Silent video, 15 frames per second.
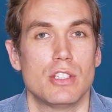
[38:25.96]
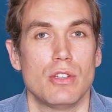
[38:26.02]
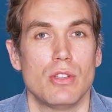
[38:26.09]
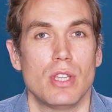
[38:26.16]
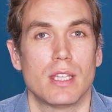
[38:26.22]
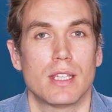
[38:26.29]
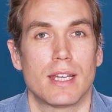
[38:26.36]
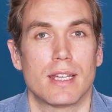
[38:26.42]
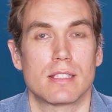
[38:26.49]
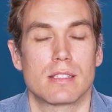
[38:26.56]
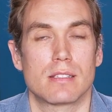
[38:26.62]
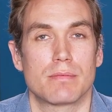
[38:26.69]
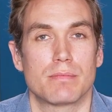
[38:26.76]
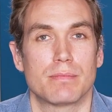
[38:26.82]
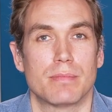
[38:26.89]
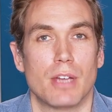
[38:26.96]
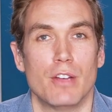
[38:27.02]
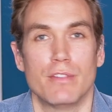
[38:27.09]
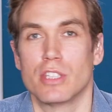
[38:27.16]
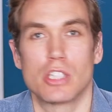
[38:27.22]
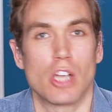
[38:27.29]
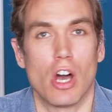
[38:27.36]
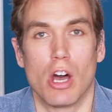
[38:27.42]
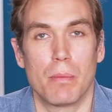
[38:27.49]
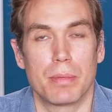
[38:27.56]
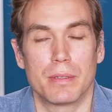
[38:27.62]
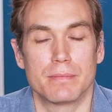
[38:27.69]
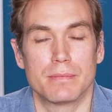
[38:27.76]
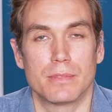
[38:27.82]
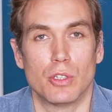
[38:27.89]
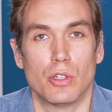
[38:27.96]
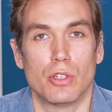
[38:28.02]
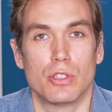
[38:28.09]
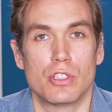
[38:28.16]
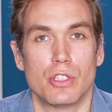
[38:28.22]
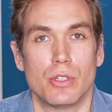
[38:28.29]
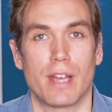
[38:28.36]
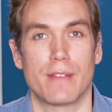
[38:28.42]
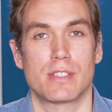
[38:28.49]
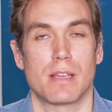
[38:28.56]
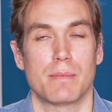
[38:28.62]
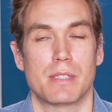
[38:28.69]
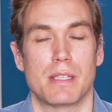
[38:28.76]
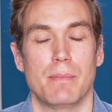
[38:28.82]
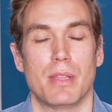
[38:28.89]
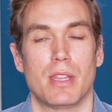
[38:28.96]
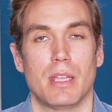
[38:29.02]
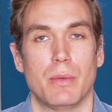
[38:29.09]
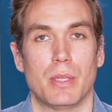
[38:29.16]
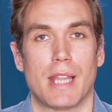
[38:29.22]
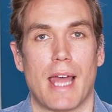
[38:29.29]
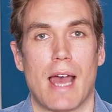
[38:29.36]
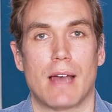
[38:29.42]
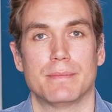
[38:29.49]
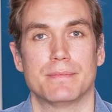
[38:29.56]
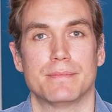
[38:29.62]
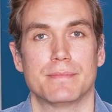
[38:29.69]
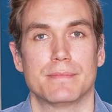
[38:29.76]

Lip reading: do you think that's over the top, or do you have some sympathy with that?